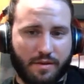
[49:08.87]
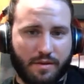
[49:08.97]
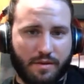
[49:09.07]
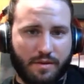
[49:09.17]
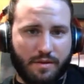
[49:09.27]

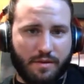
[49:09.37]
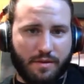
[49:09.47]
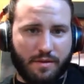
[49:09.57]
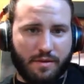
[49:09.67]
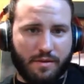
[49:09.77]

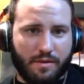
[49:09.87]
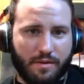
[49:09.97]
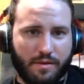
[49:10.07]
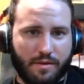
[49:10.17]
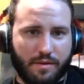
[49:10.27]

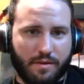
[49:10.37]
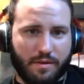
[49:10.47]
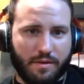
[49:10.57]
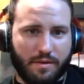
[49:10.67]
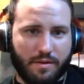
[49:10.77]

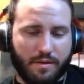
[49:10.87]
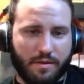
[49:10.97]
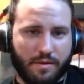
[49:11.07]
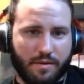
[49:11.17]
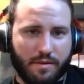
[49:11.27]

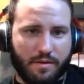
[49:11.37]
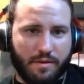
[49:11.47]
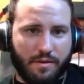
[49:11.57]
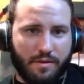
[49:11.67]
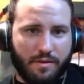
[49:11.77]
The person shown says nothing.